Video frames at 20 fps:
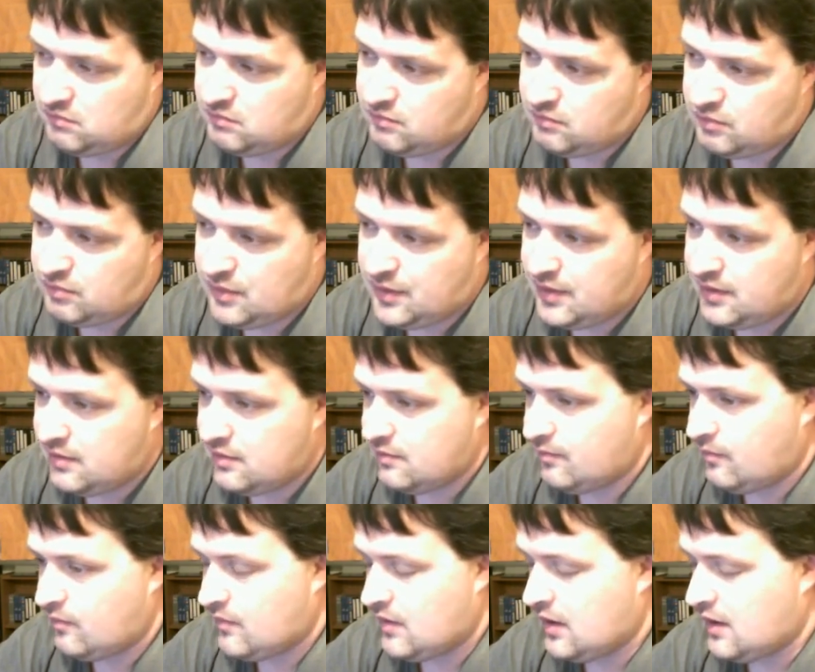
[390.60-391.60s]
but
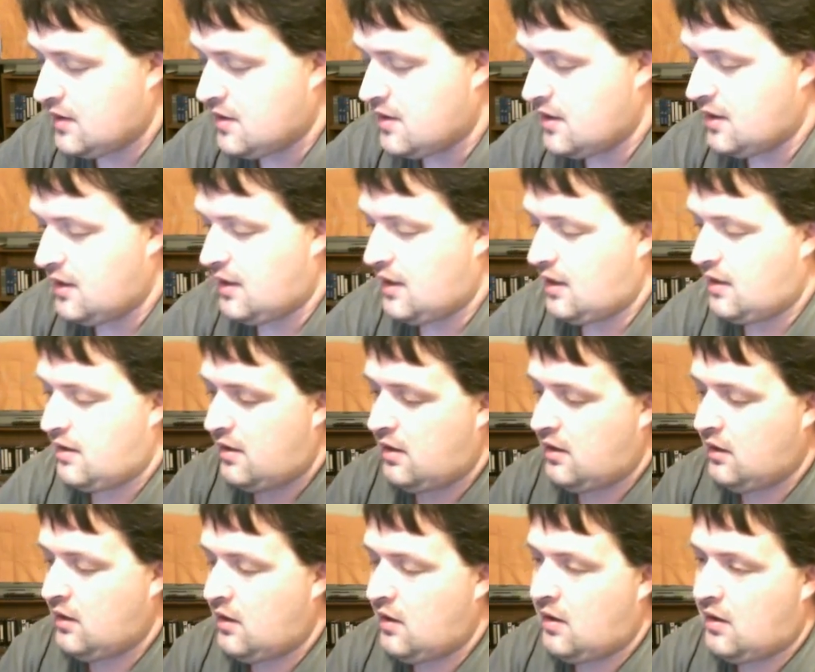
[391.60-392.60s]
like I said, I
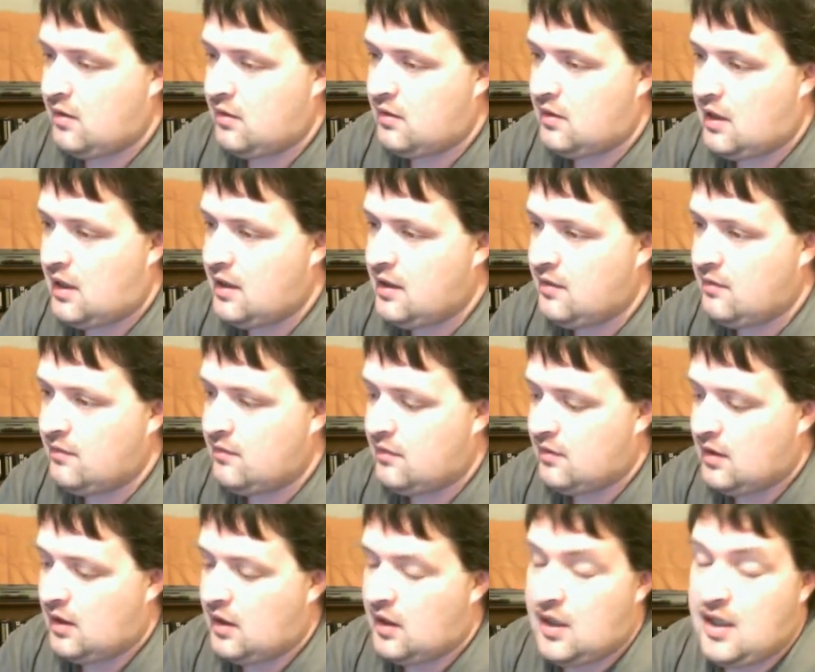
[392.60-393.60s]
didn't.
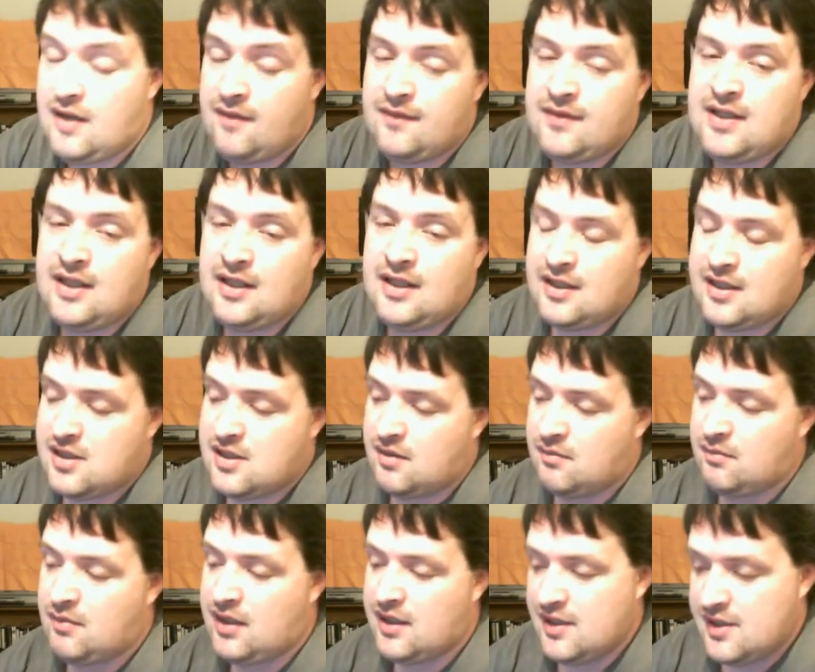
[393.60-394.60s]
Evidently,
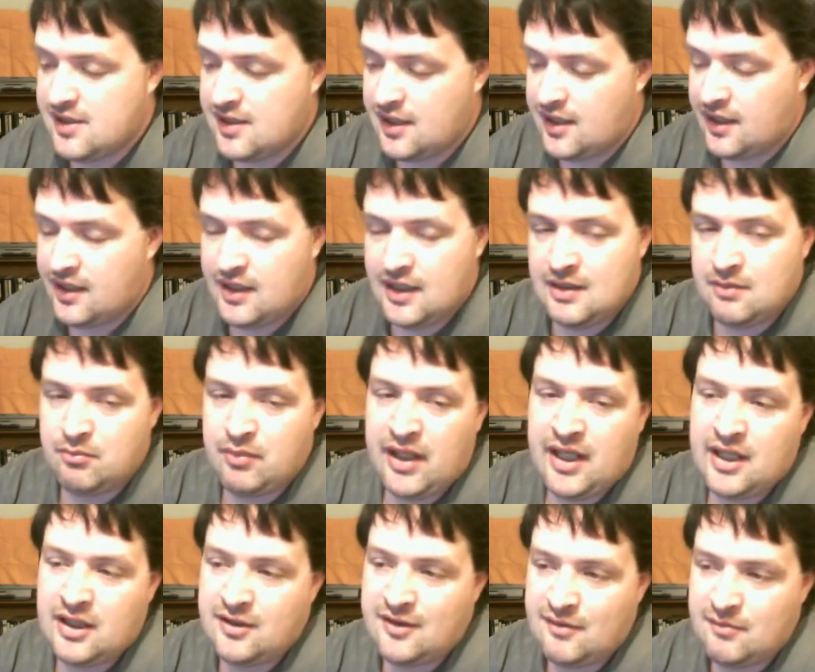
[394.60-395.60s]
somebody said I didn't pay
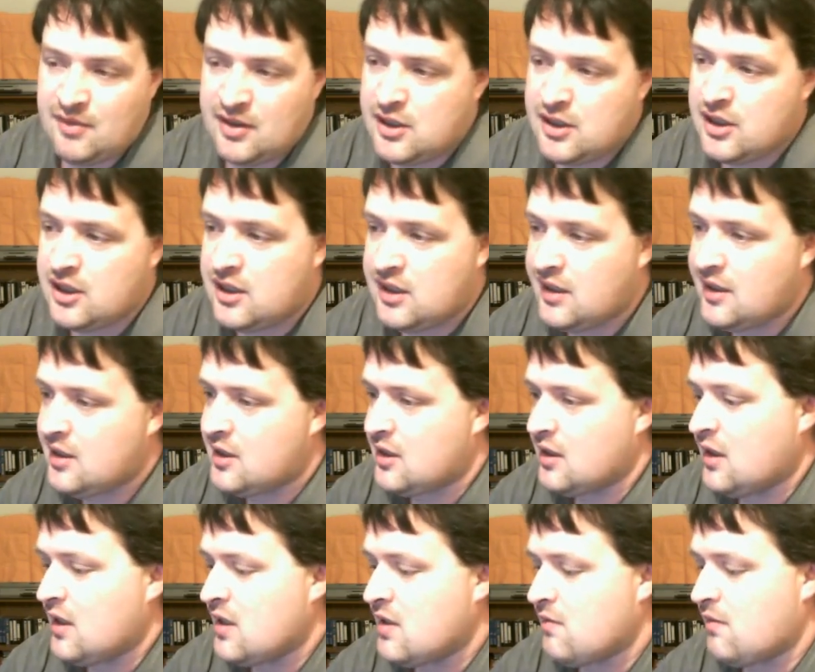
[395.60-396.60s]
too much attention.
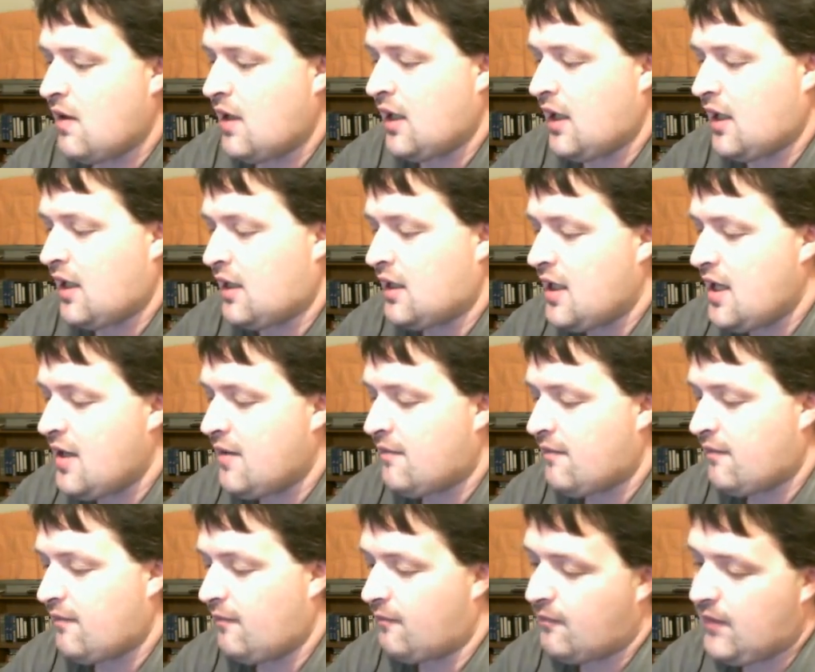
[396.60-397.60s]
That's why I got an F
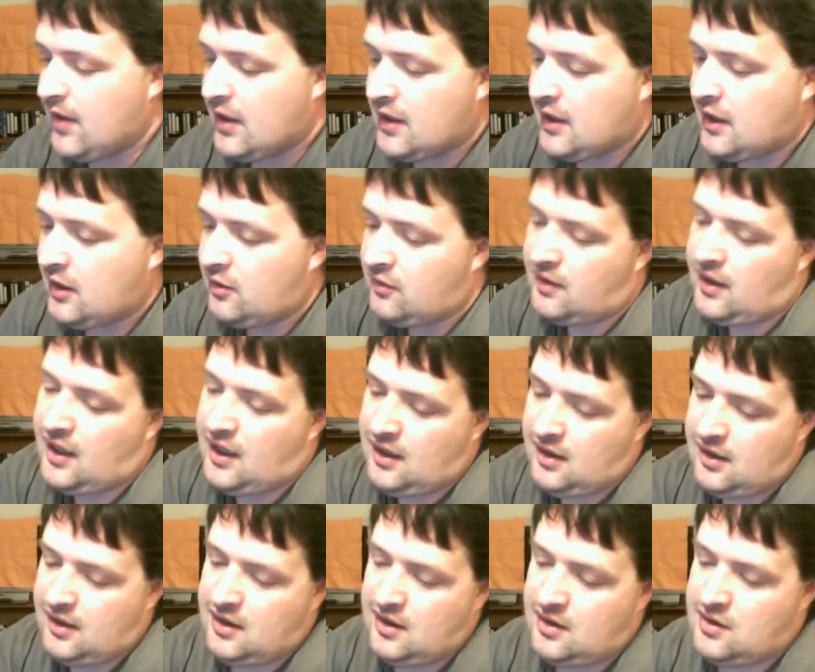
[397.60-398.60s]
failing grade
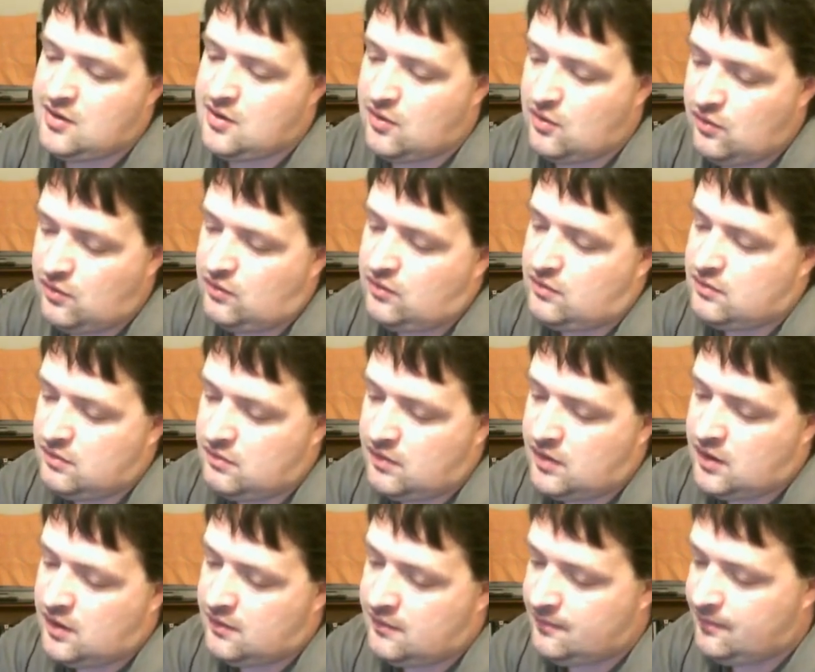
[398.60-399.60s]
in school.
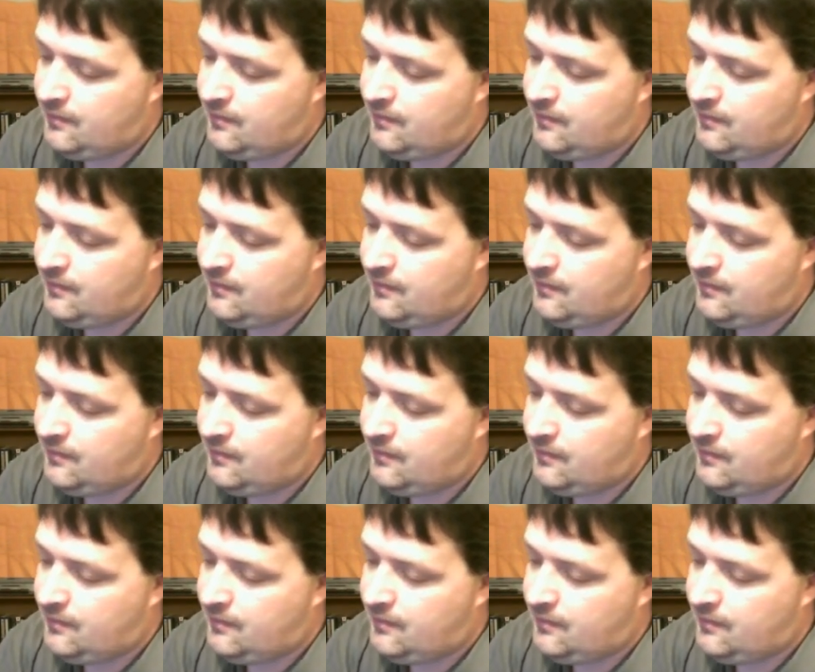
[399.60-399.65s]
Well,